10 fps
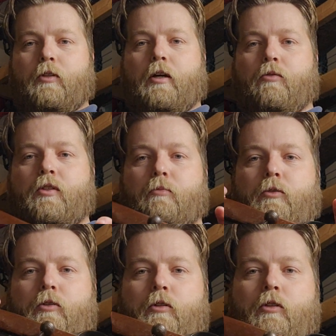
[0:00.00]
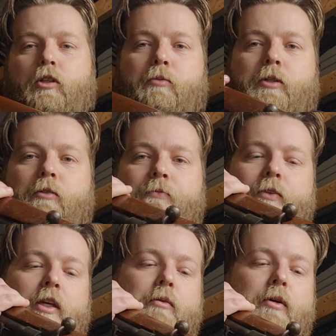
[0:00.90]
that was something Herbert
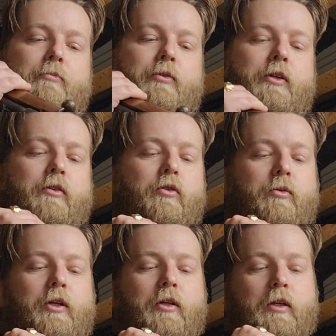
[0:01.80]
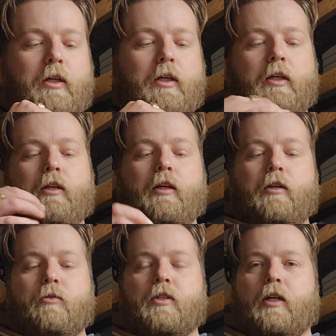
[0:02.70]
came up with, Cooey, and
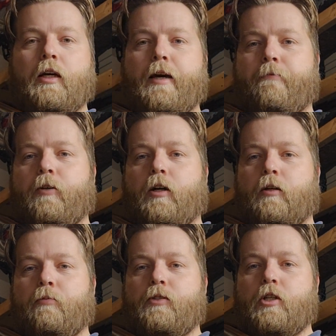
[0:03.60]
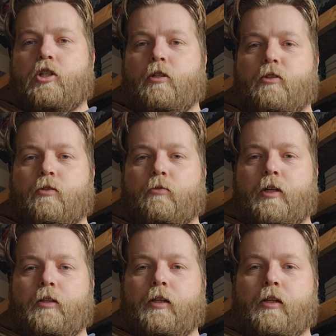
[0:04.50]
it was a half cock position. So
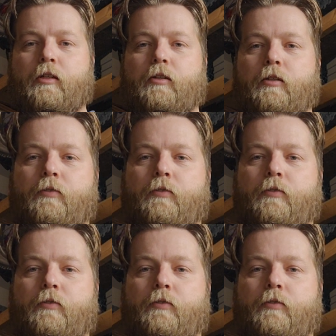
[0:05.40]
right there,